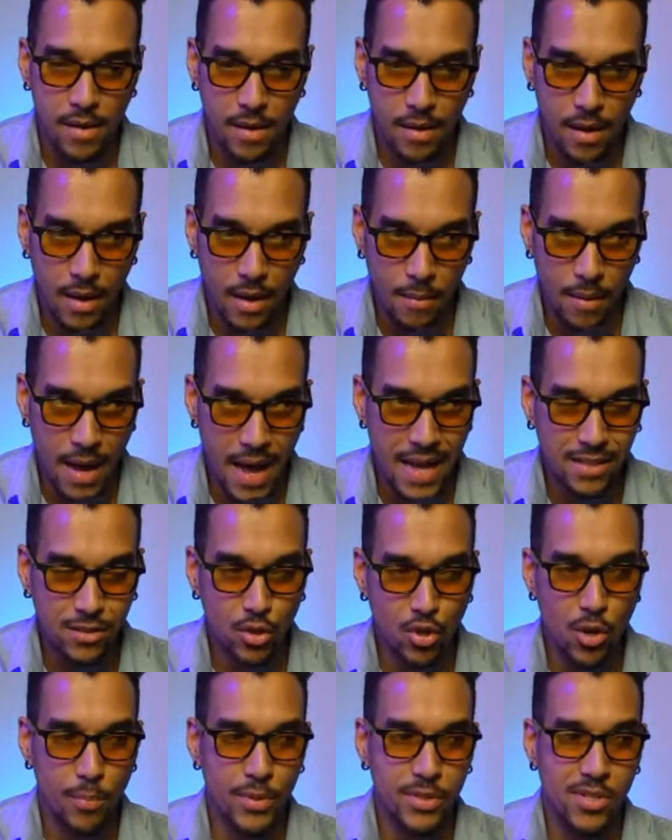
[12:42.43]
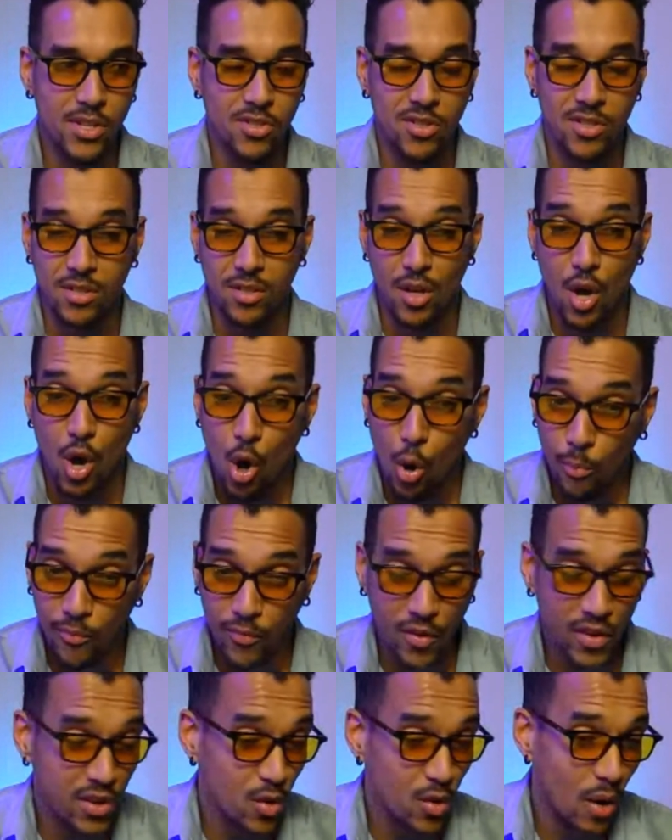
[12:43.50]
Add to your positions. Hopefully you
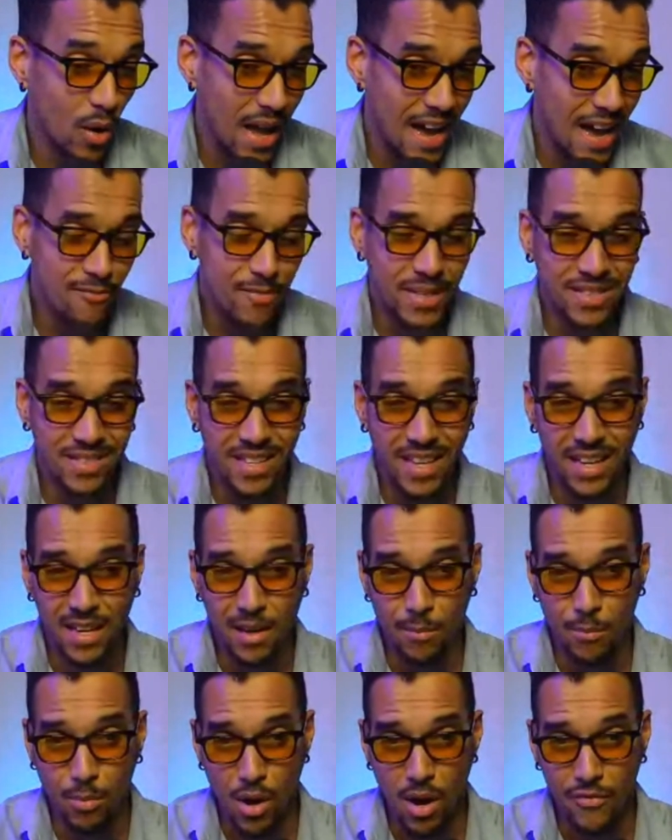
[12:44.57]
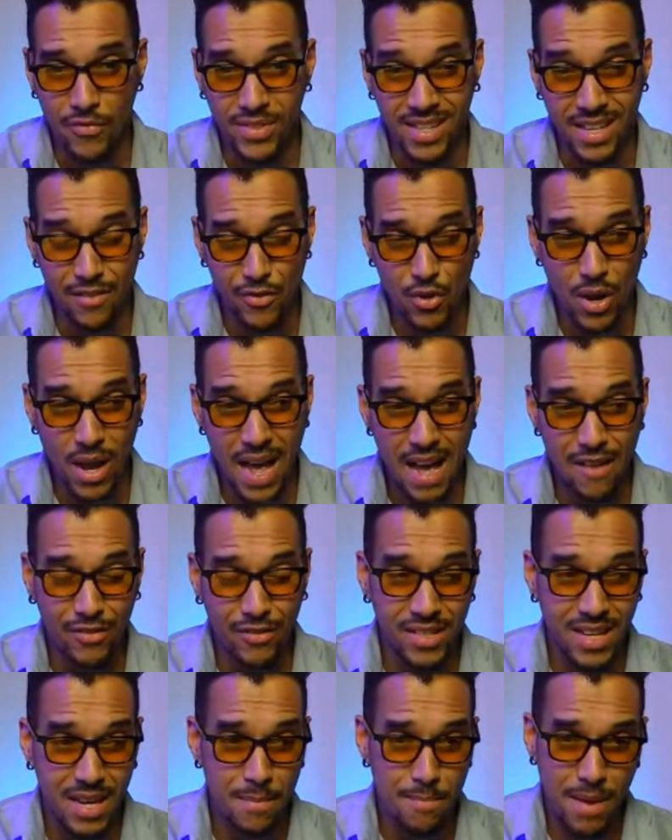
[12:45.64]
have been taking profits. And if you haven't, then
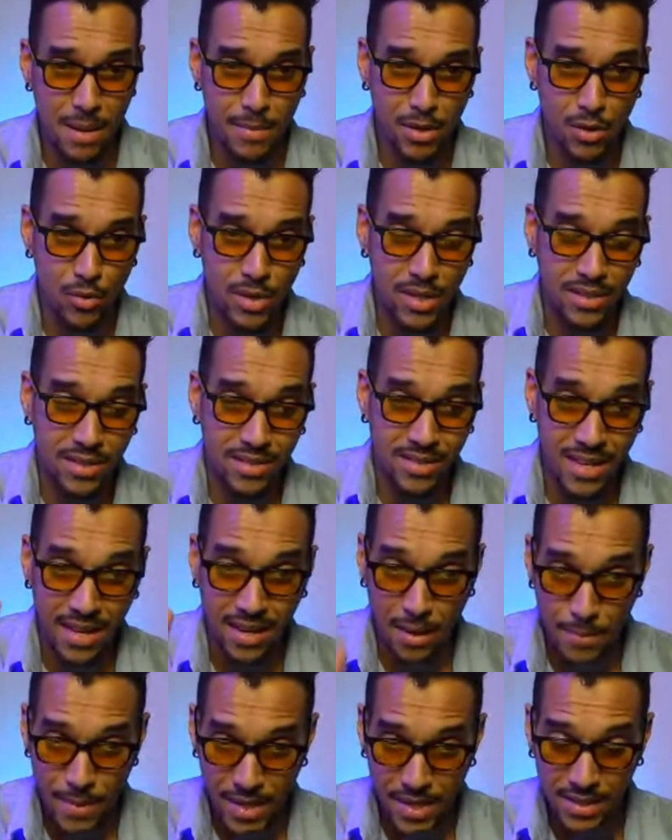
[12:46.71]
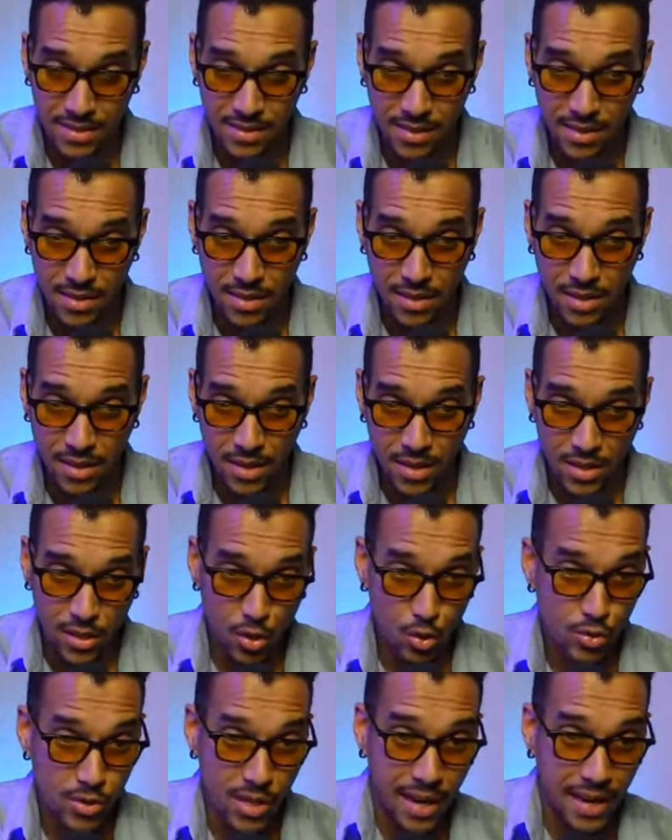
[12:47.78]
maybe you need to take a minute, use the
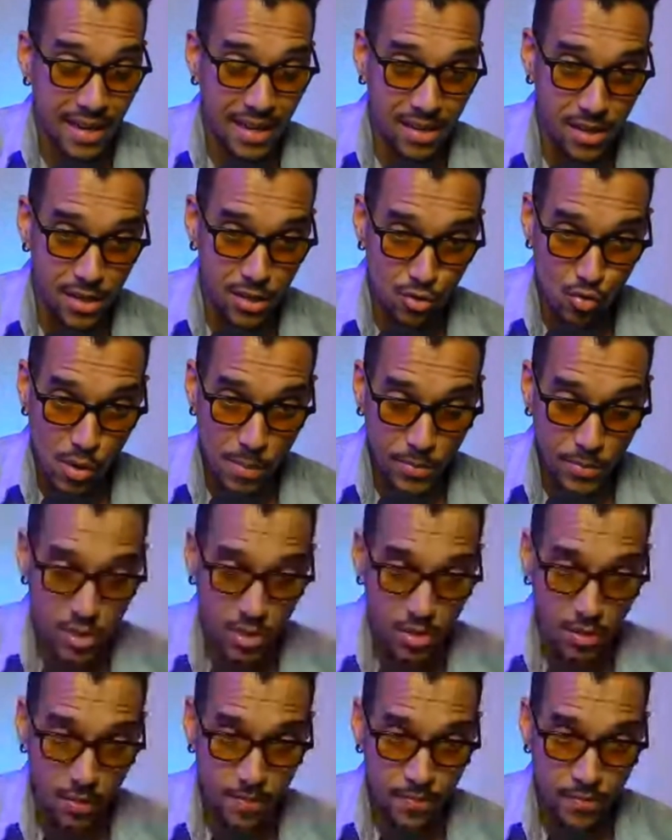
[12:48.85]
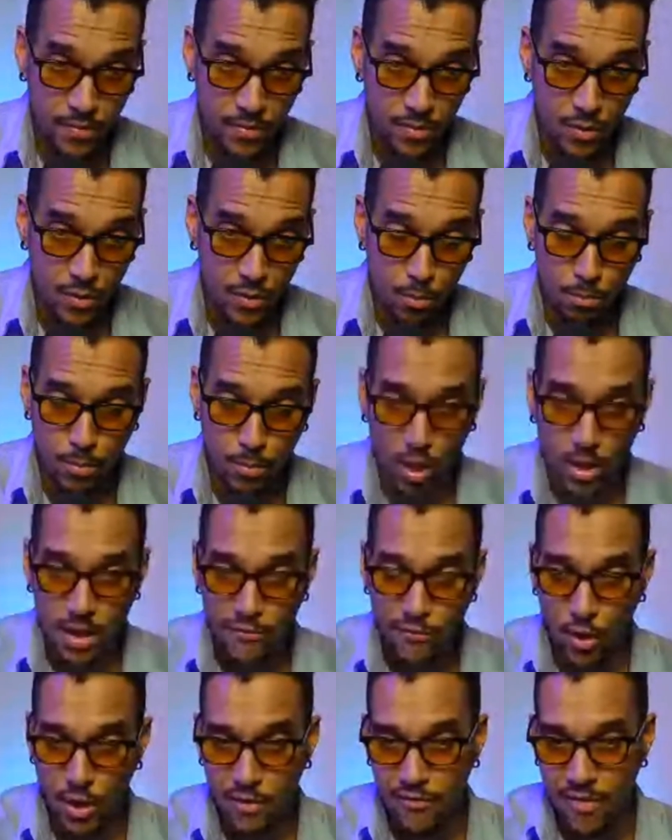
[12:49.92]
link in the description, book a
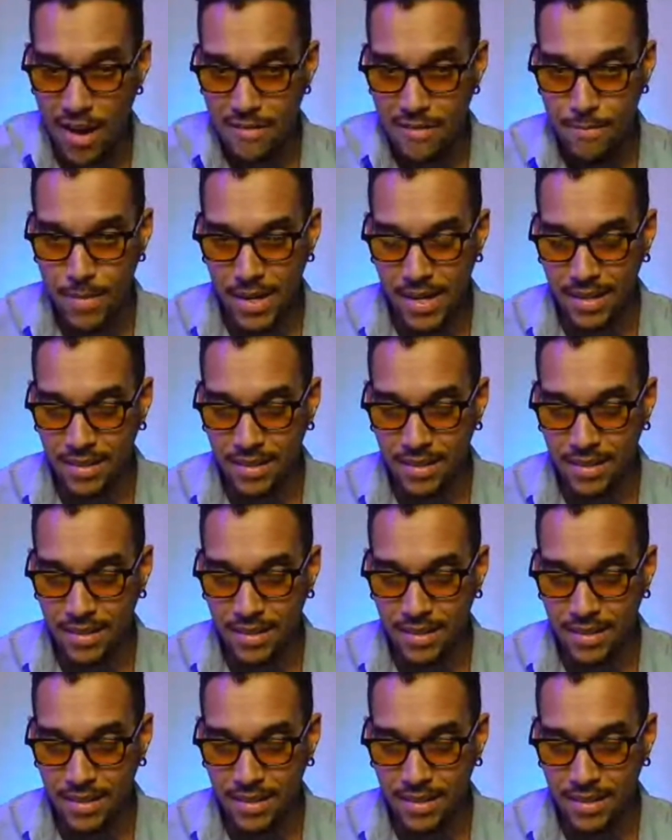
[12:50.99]
45-minute